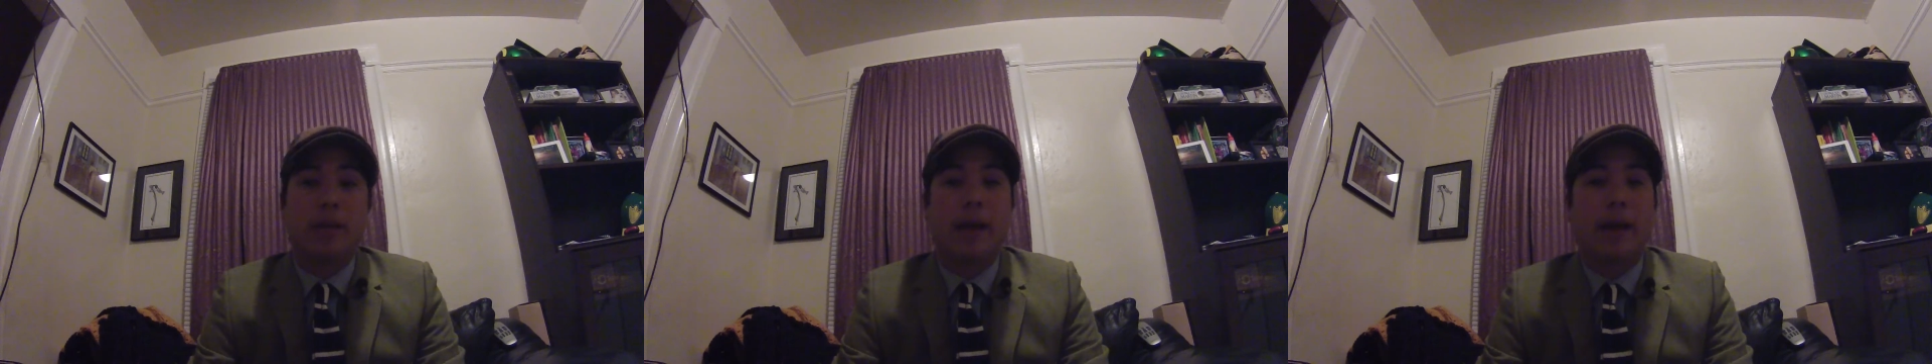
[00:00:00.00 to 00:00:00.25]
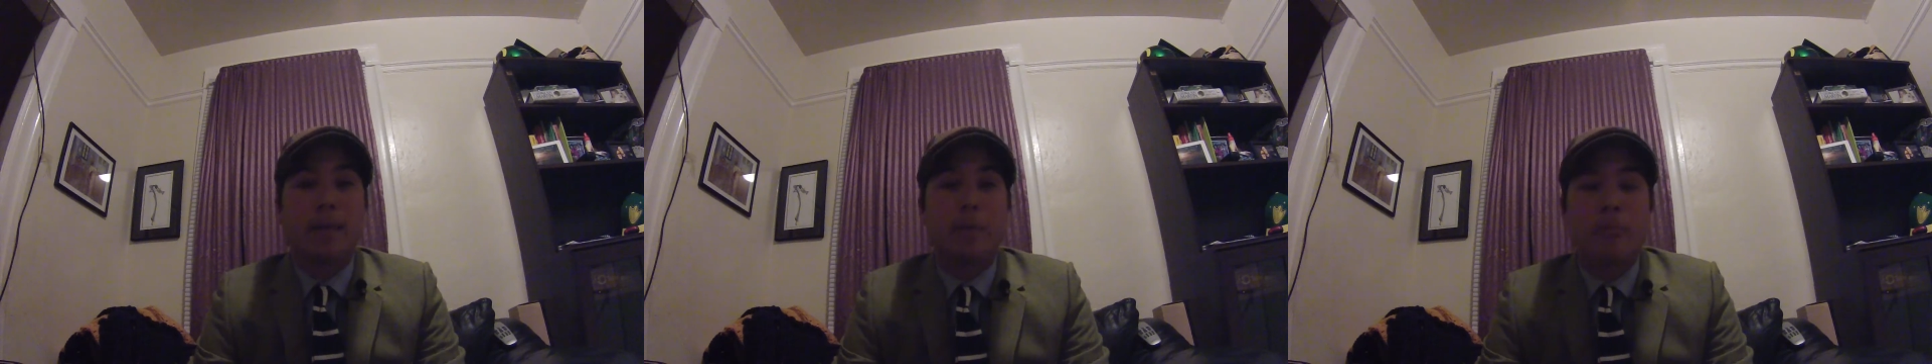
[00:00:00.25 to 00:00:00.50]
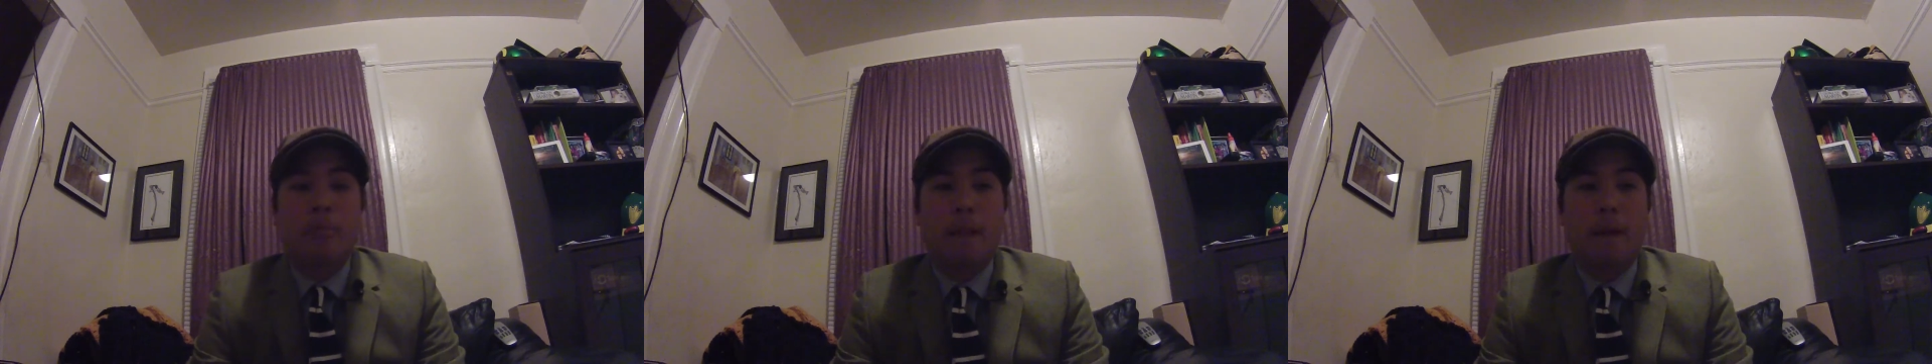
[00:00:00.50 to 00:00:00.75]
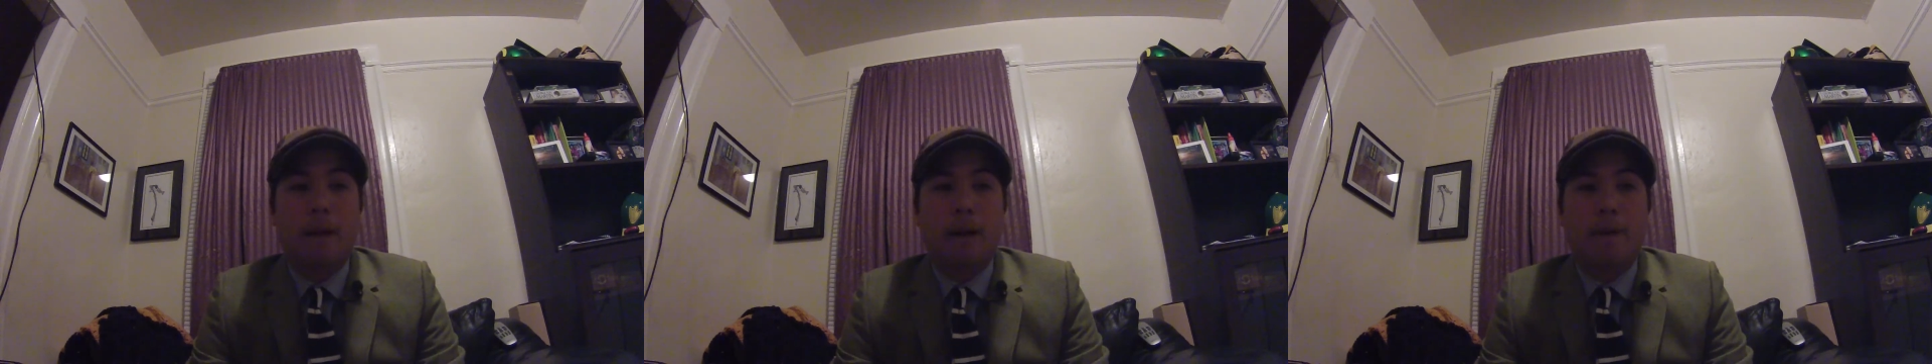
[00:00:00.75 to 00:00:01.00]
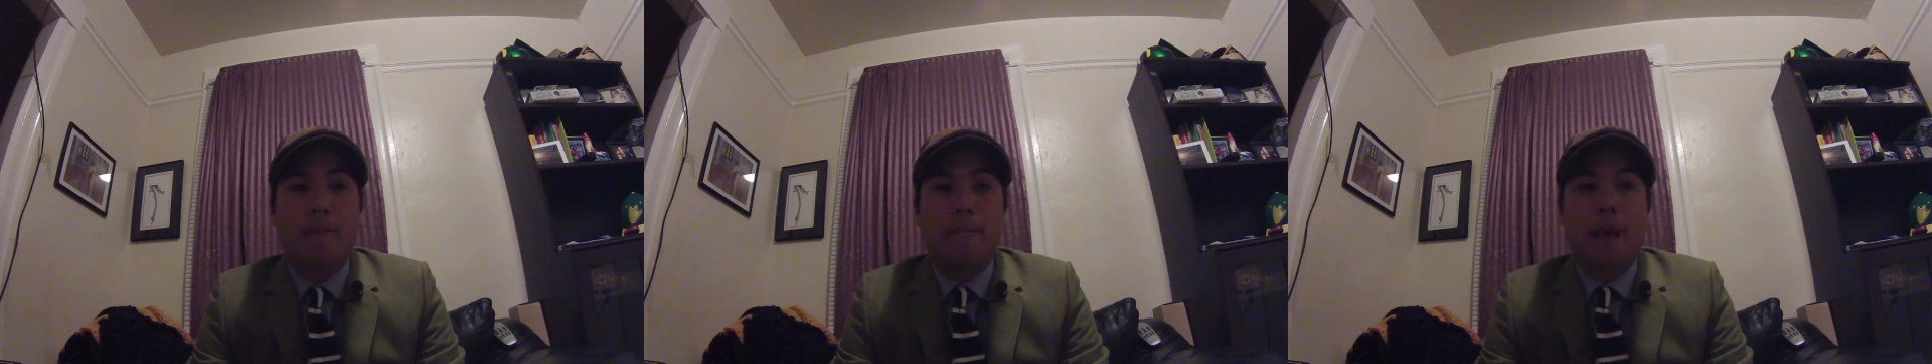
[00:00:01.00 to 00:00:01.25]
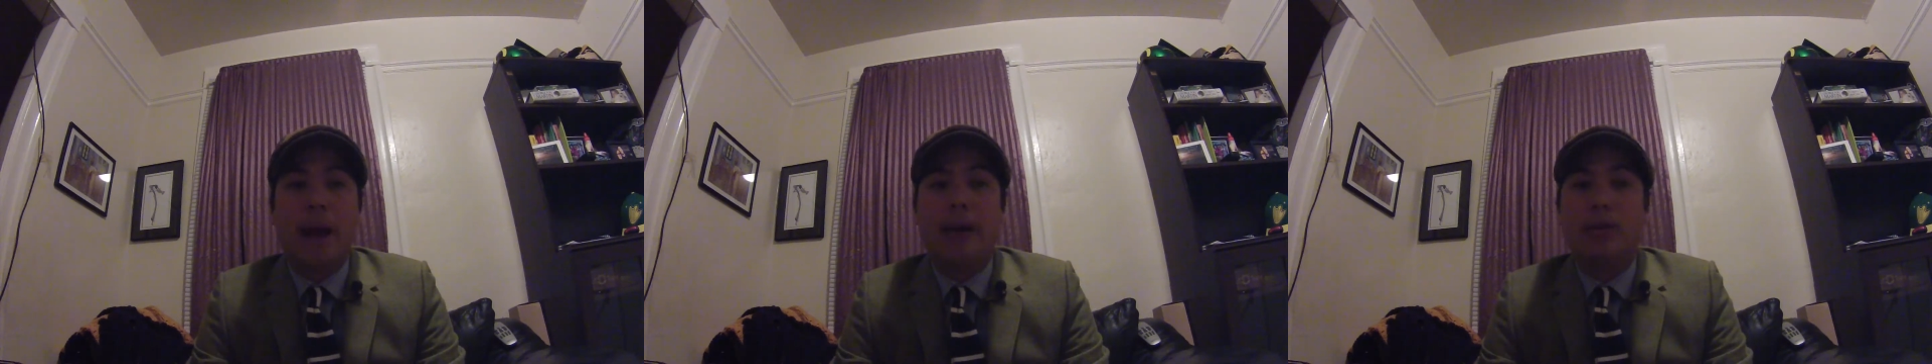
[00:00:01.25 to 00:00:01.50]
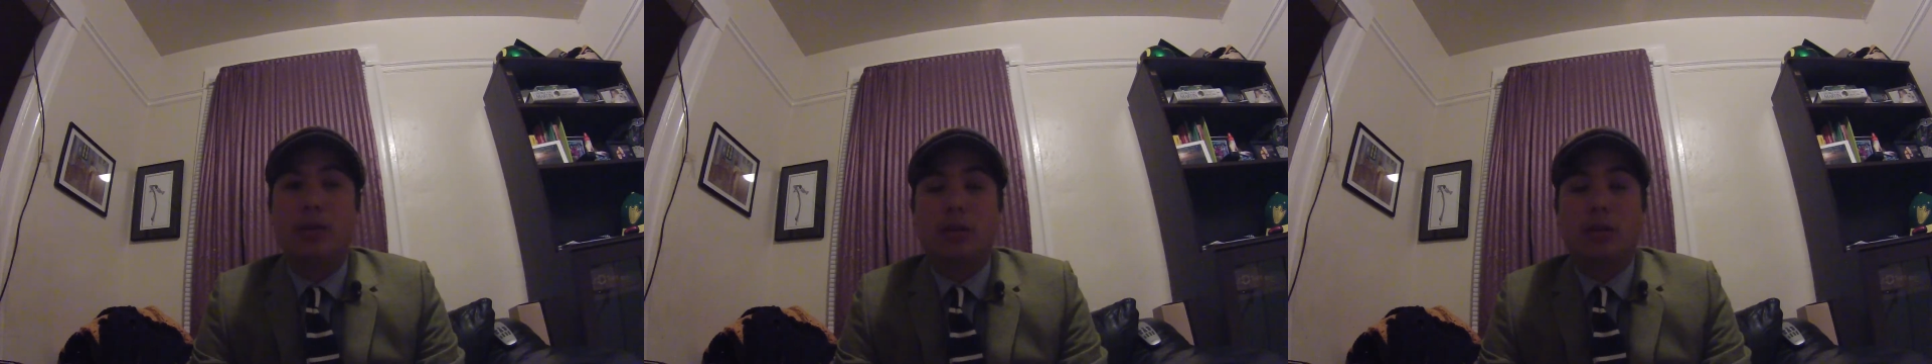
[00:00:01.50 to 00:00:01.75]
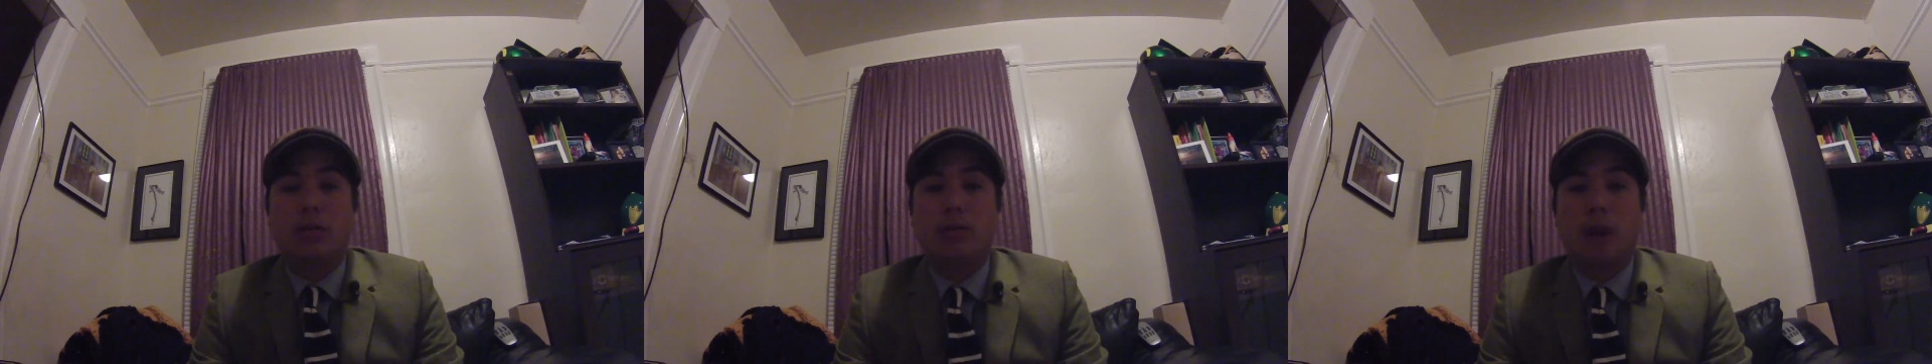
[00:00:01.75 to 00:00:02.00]
that. I
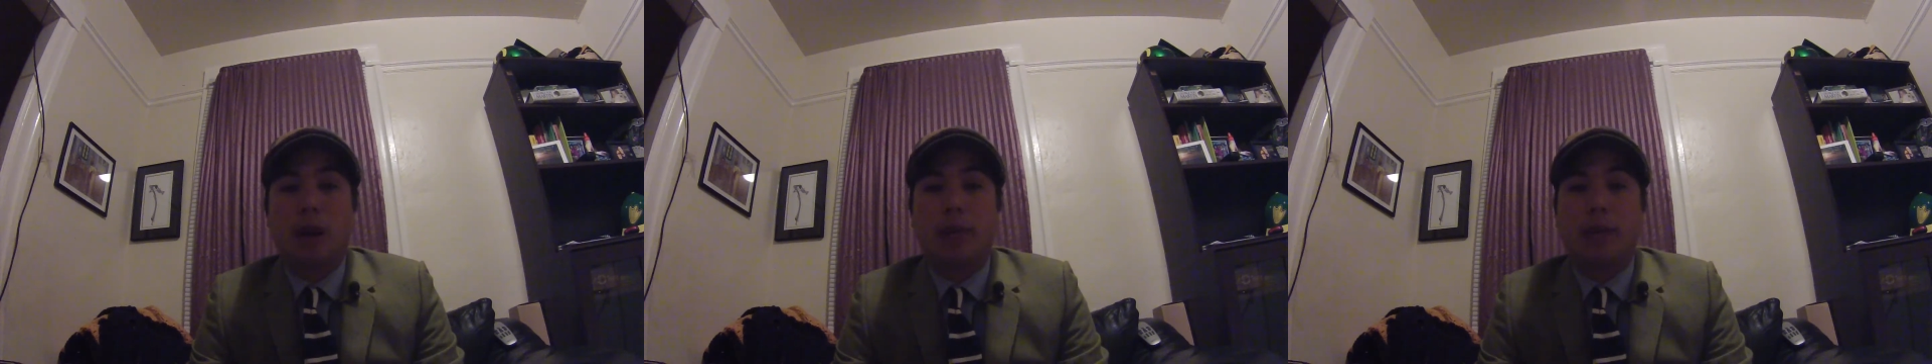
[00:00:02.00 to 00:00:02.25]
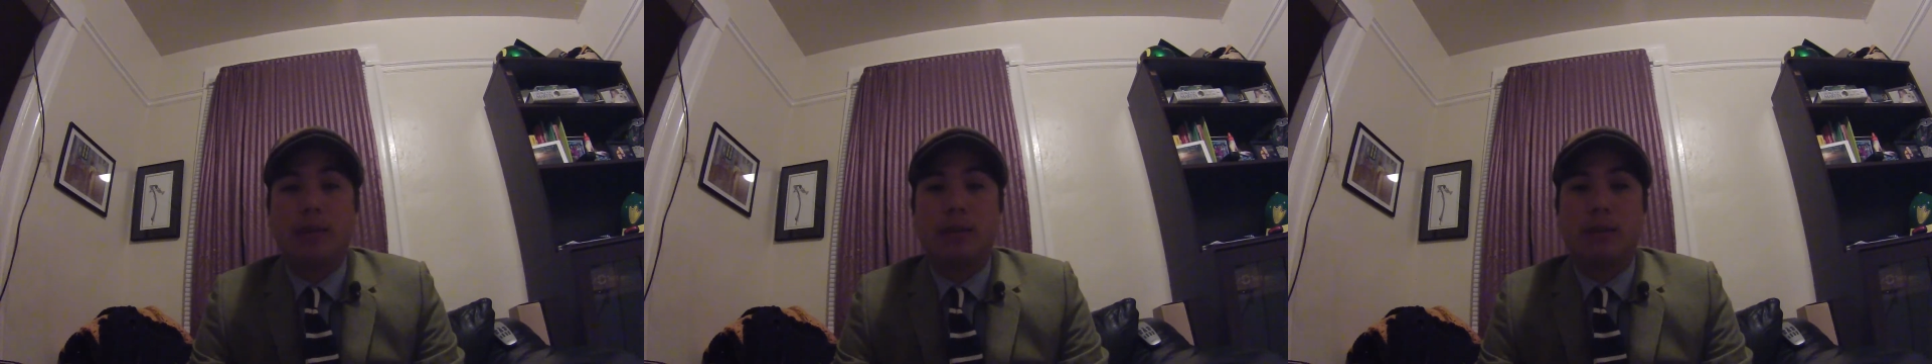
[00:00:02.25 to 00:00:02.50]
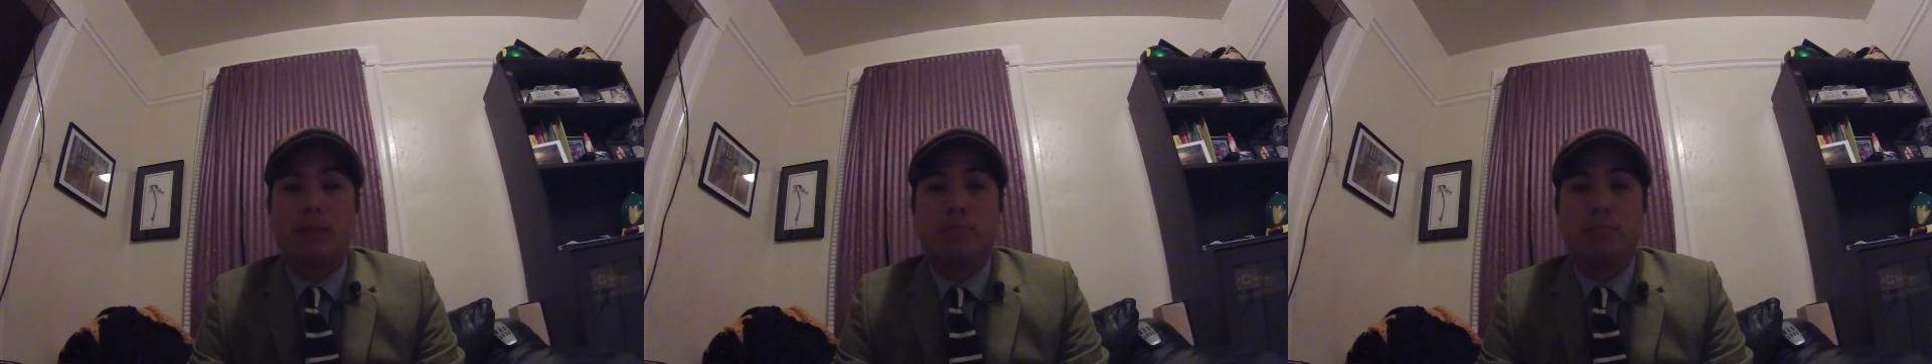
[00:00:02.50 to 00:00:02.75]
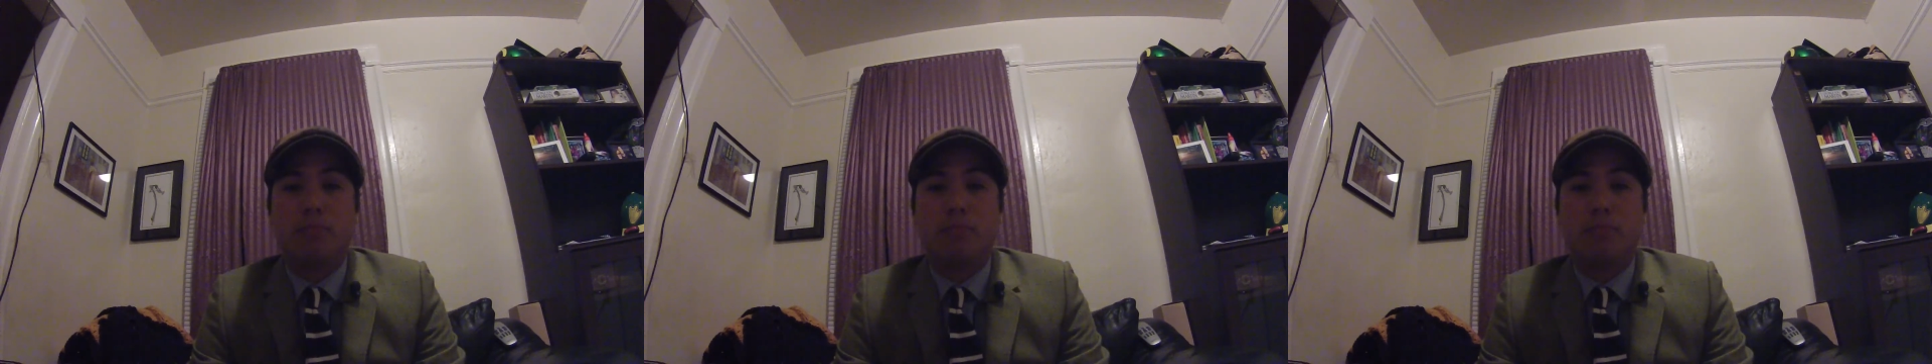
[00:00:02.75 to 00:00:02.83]
took those comments as